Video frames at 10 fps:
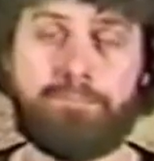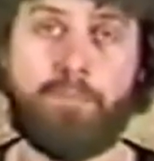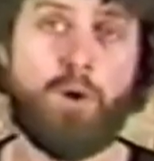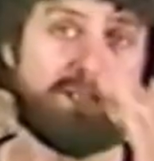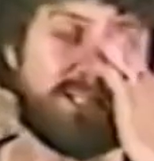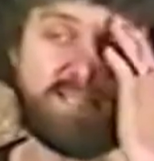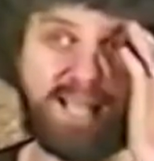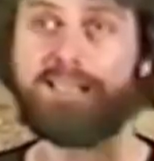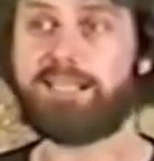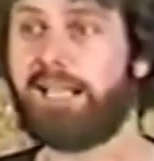Moses
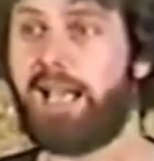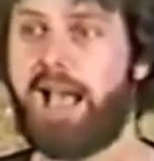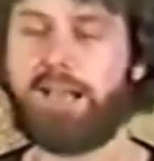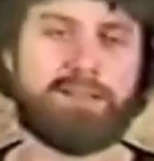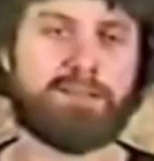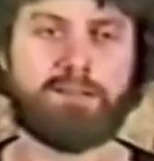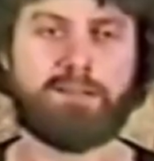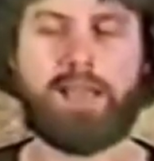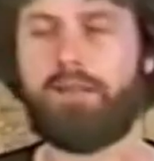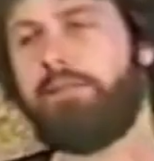says to God,
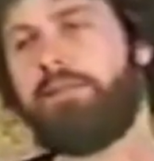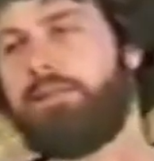now,